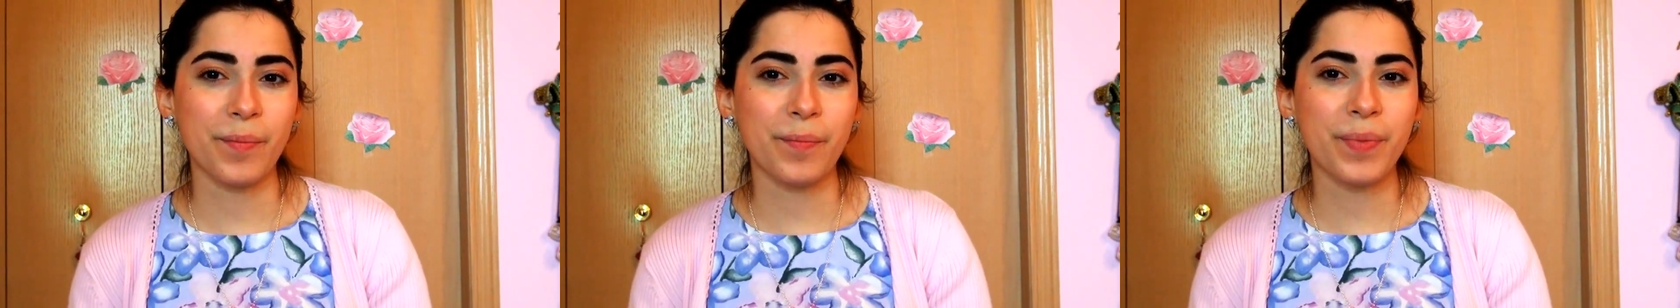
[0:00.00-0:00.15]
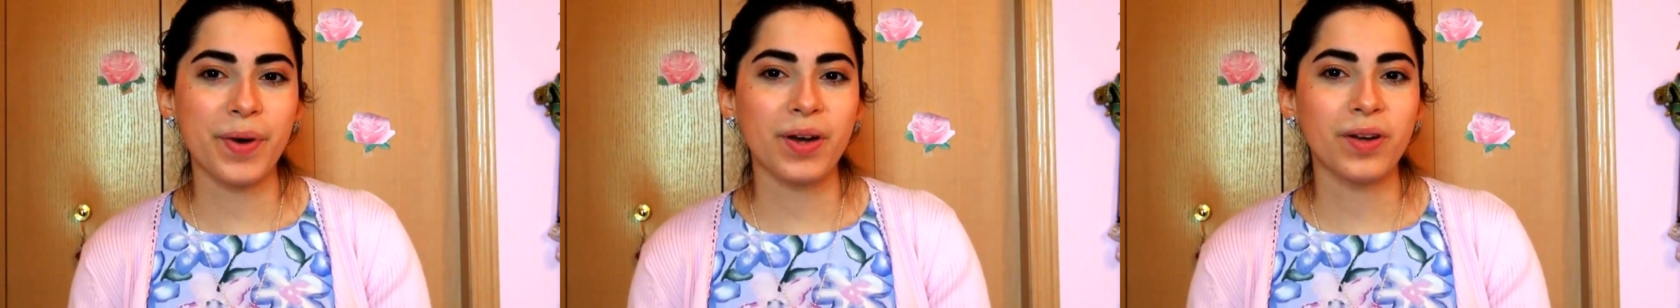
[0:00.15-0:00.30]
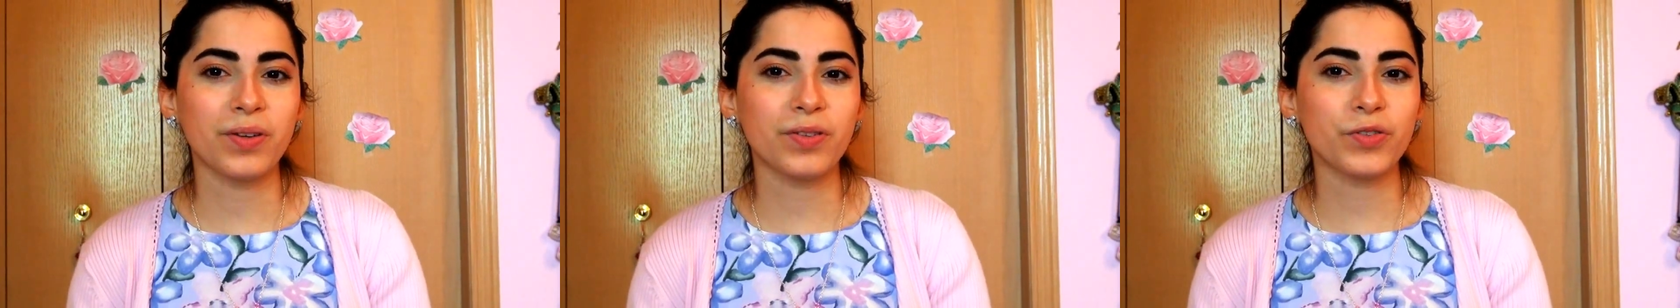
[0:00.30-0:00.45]

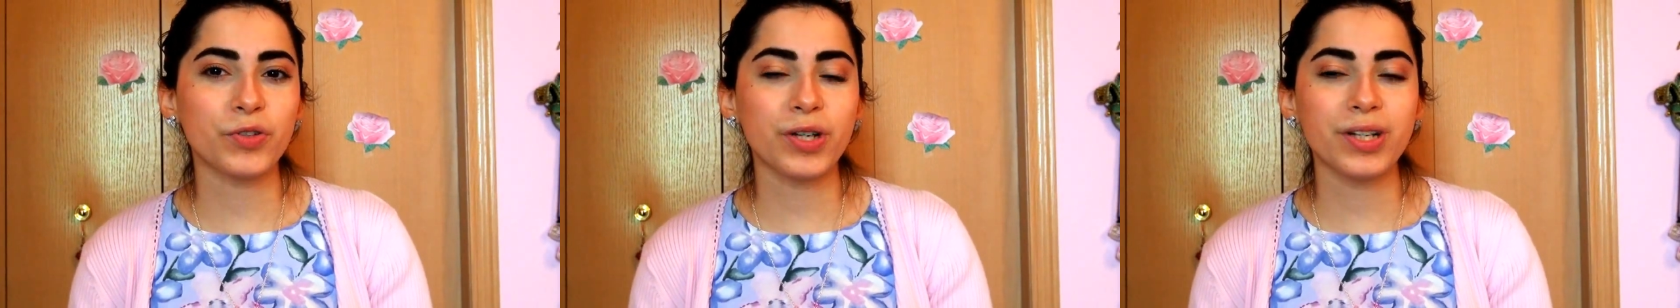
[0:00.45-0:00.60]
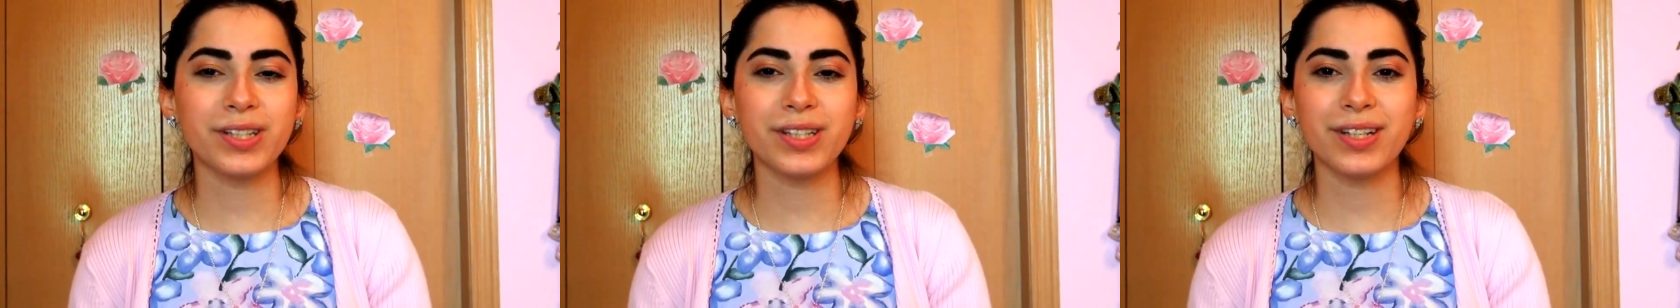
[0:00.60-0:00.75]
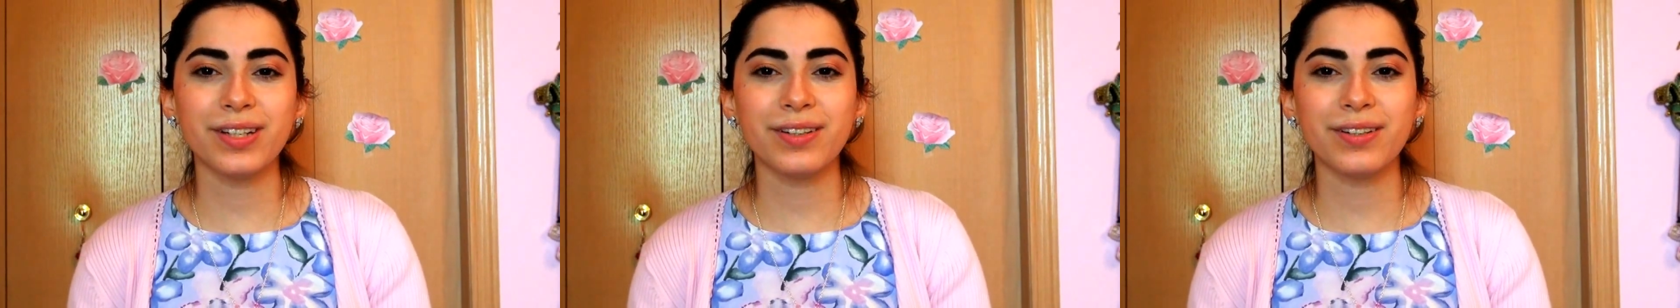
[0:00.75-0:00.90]
But
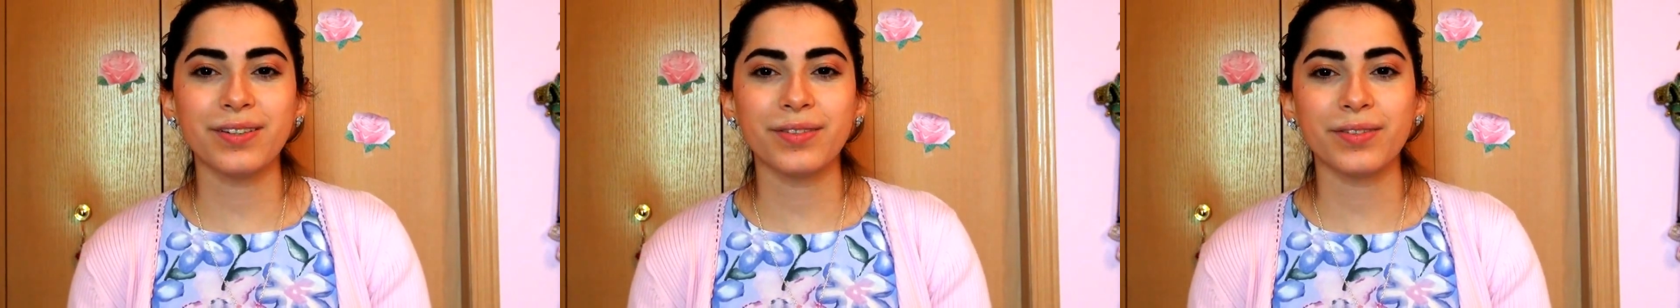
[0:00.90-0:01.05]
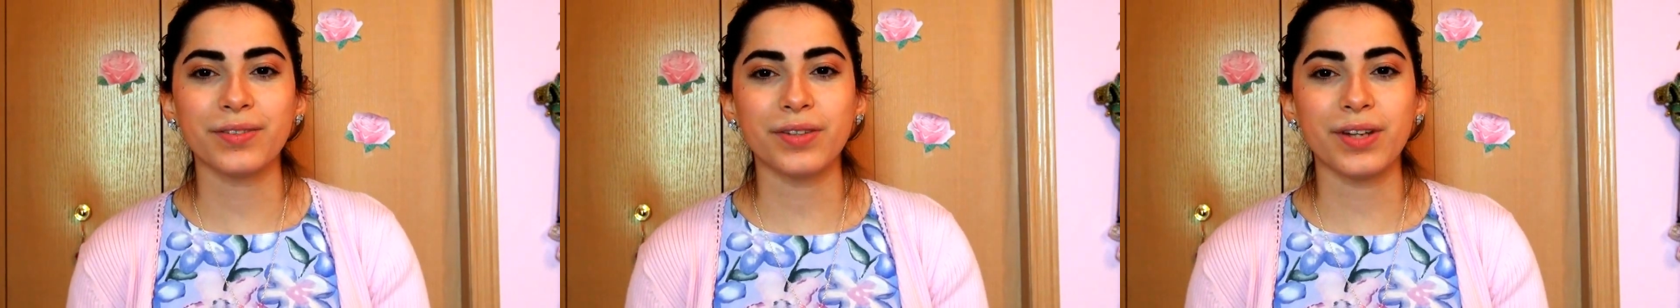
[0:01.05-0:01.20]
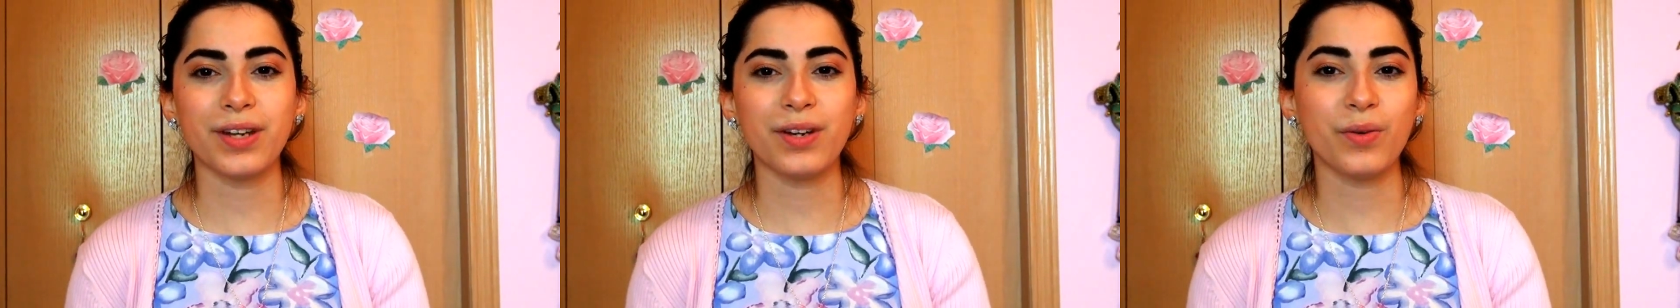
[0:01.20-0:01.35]

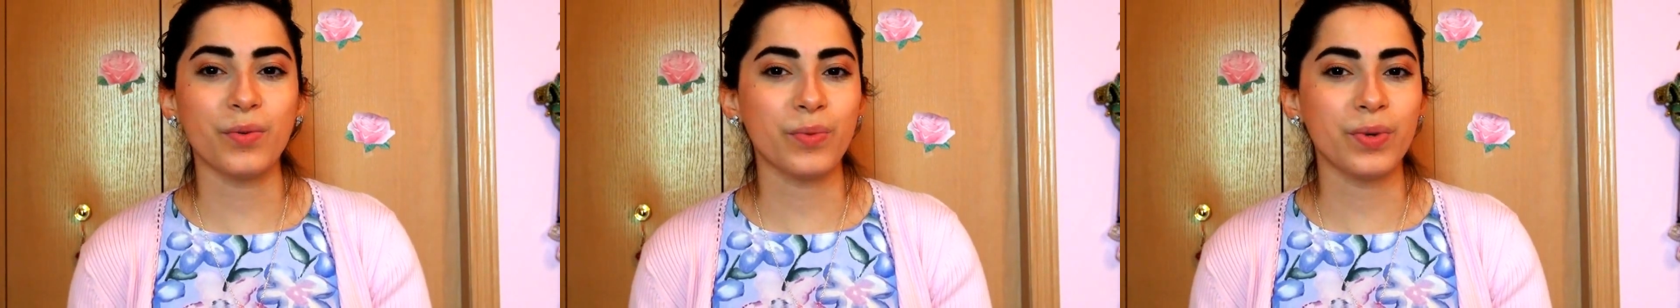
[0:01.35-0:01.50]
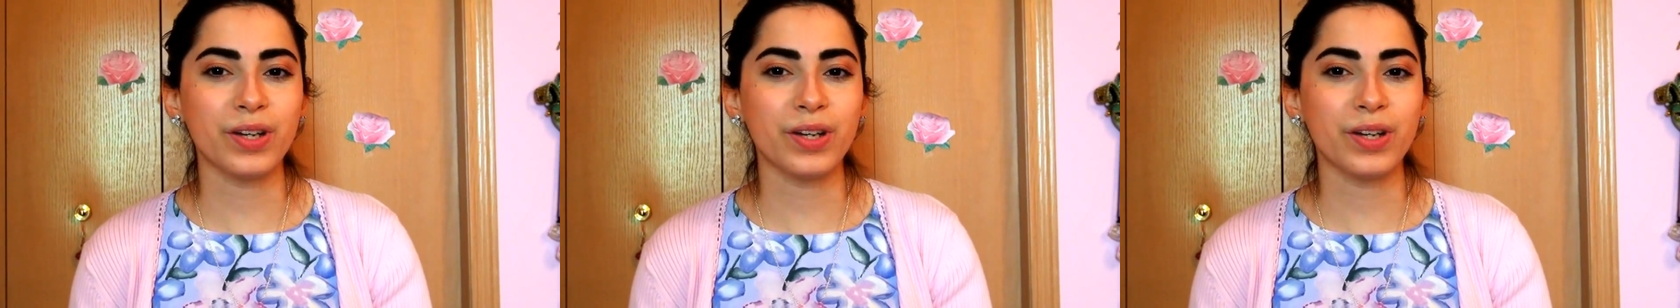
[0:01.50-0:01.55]
dressing in a